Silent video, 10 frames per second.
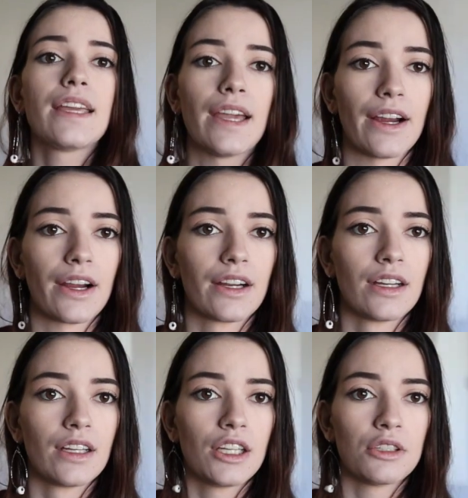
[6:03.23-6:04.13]
care
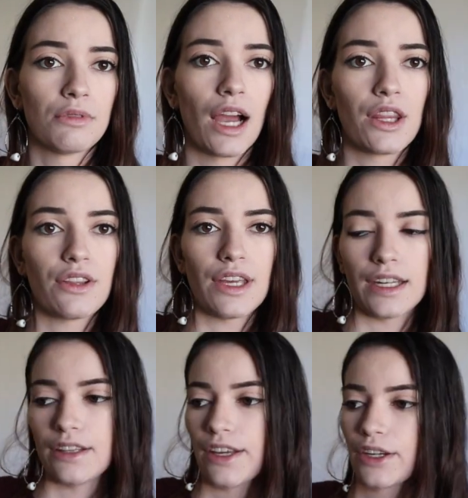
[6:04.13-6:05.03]
rather
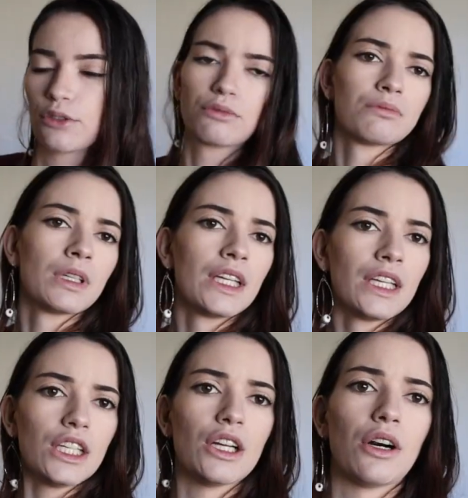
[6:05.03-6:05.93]
than their
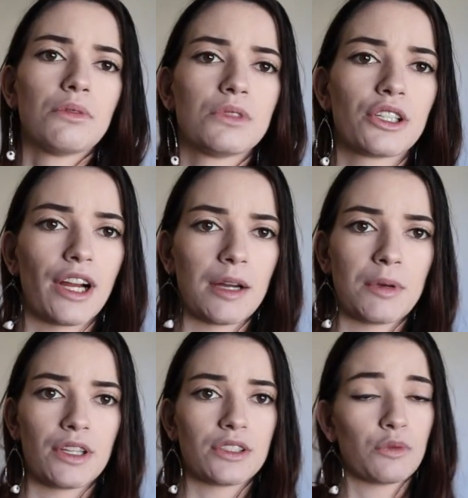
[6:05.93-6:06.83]

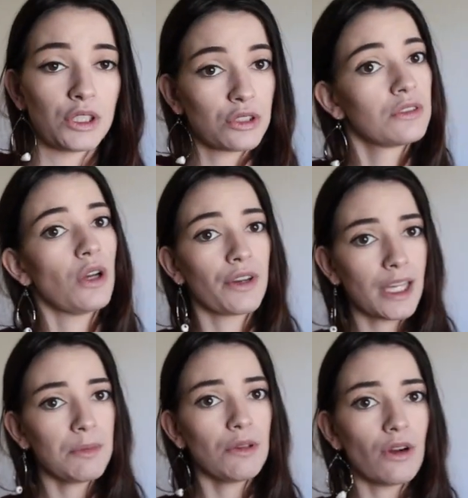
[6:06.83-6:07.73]
grandmother's, which, don't
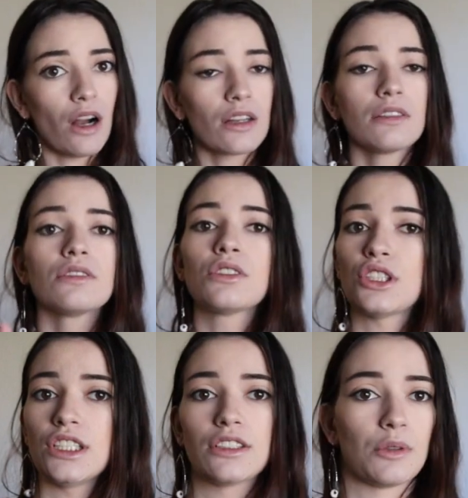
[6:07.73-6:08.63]
get me wrong,
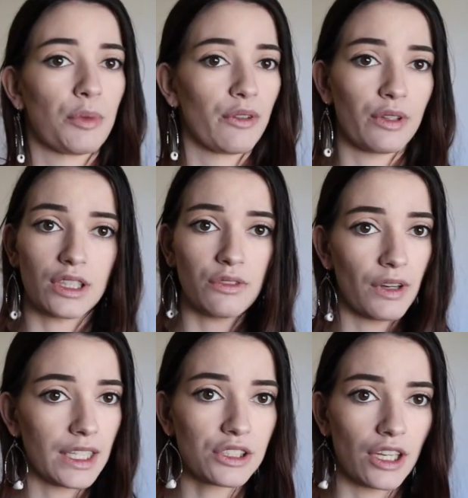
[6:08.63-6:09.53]
she does a perfectly
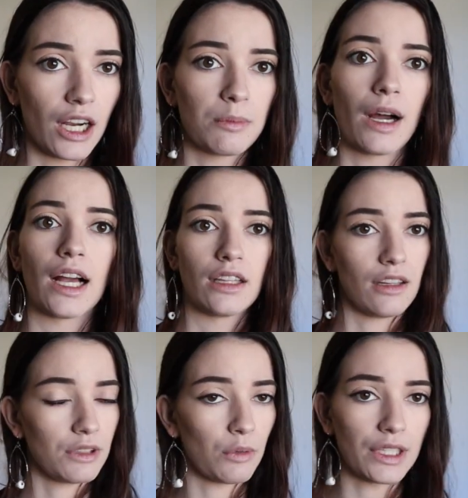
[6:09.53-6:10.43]
fine job. I
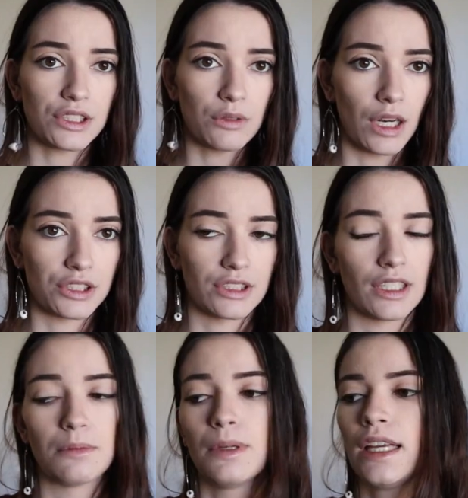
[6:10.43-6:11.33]
love the way she watches
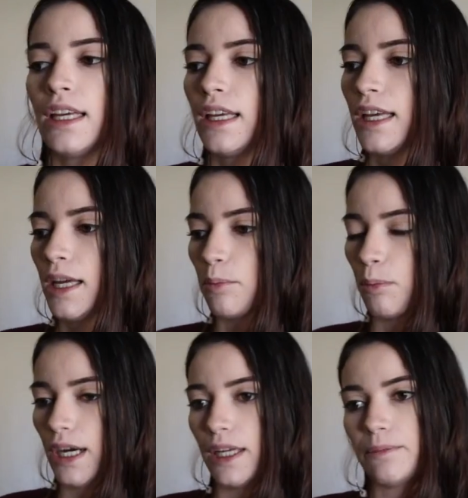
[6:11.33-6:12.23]
them,
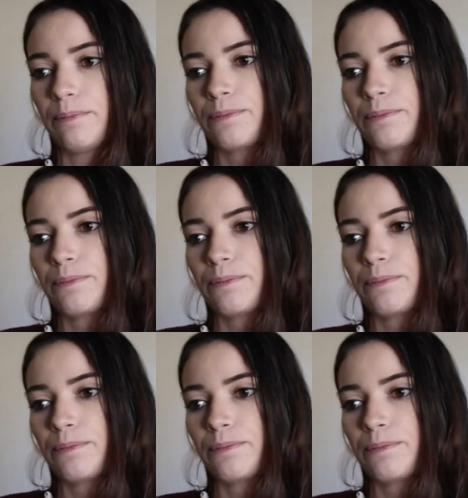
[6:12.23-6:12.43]
but